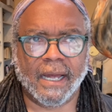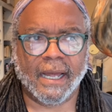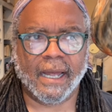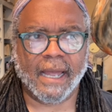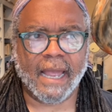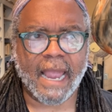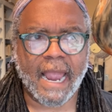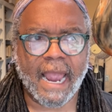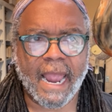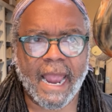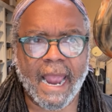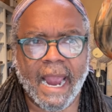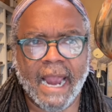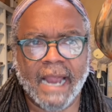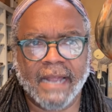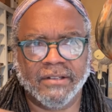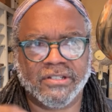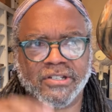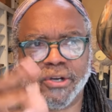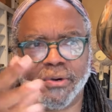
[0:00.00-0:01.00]
Uh,
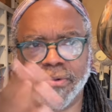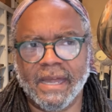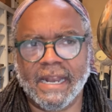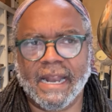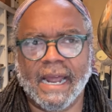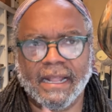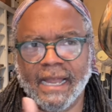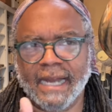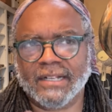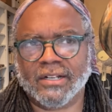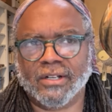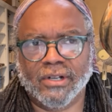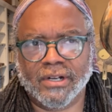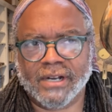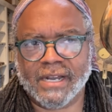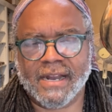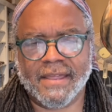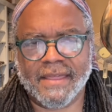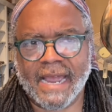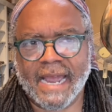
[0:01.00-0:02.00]
and so then I like
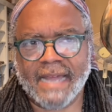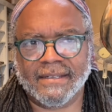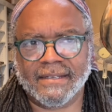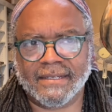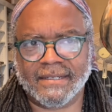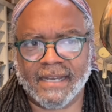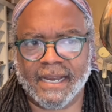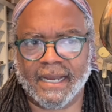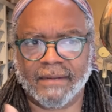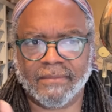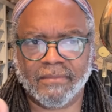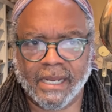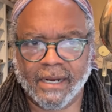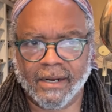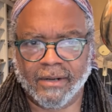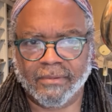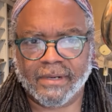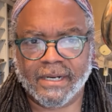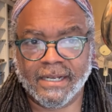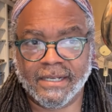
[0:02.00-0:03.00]
to look into that and say,
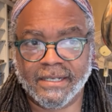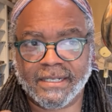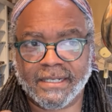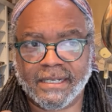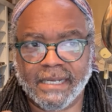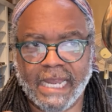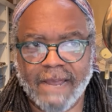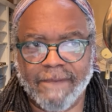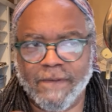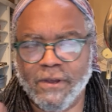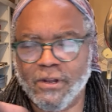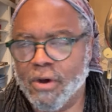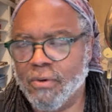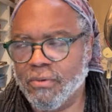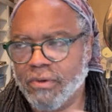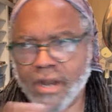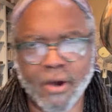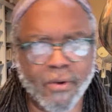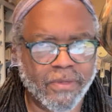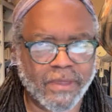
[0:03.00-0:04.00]
you know, because if
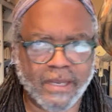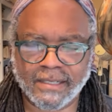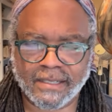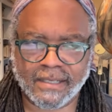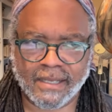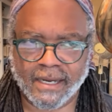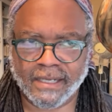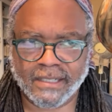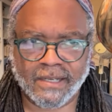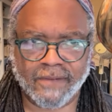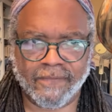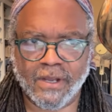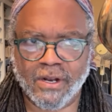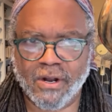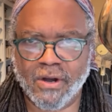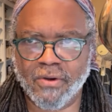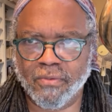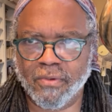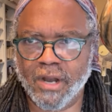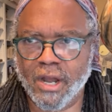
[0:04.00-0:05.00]
you don't know these things,
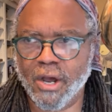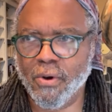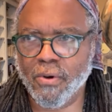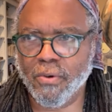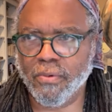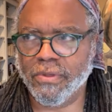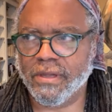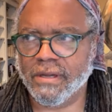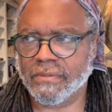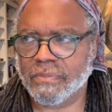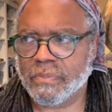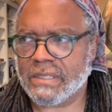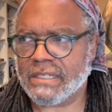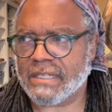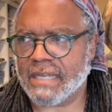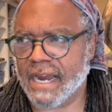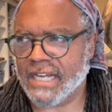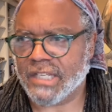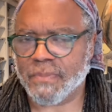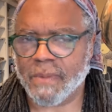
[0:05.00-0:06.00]
if you don't know the
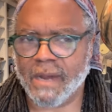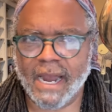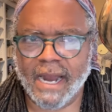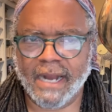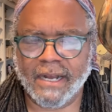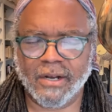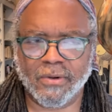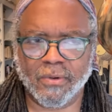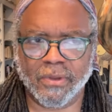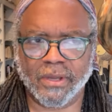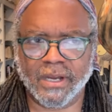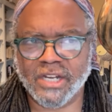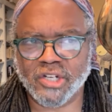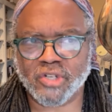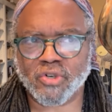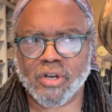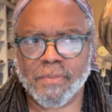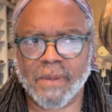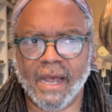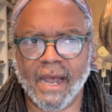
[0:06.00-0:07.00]
science behind it or
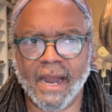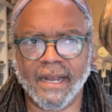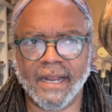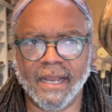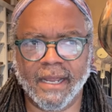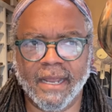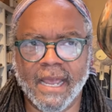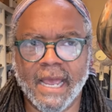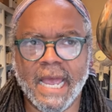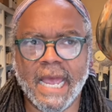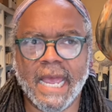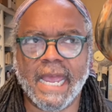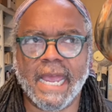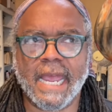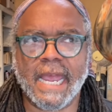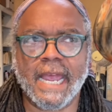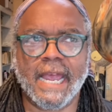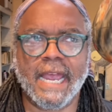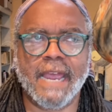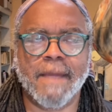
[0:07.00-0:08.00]
the history behind it,
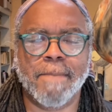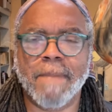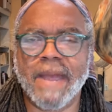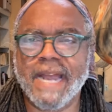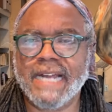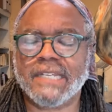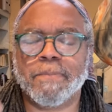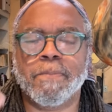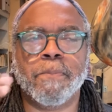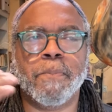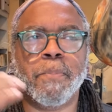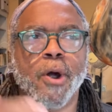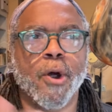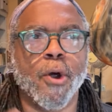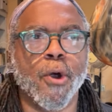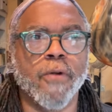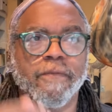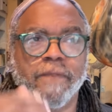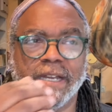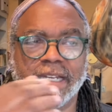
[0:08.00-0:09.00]
it makes
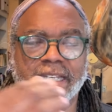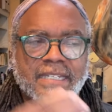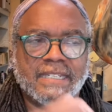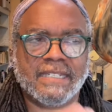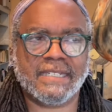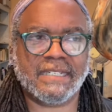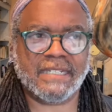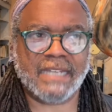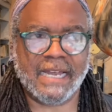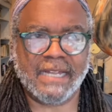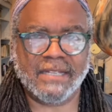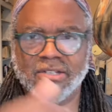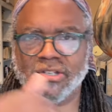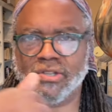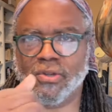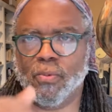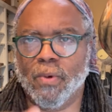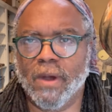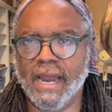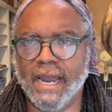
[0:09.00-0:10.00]
perfect
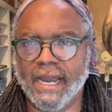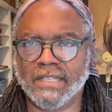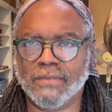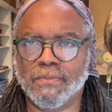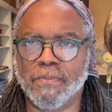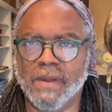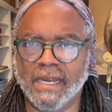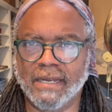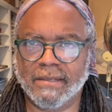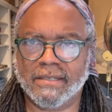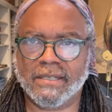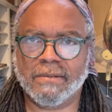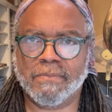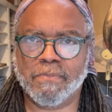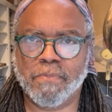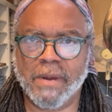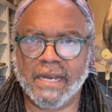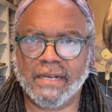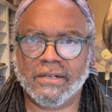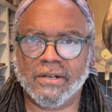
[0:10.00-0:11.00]
sense the way it's being
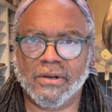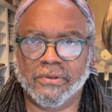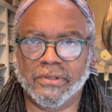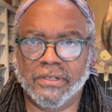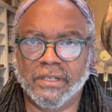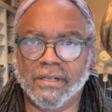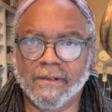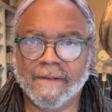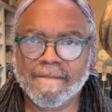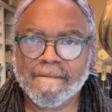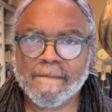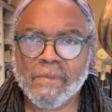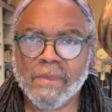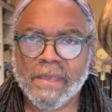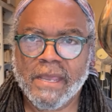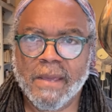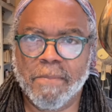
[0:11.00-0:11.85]
being told to you.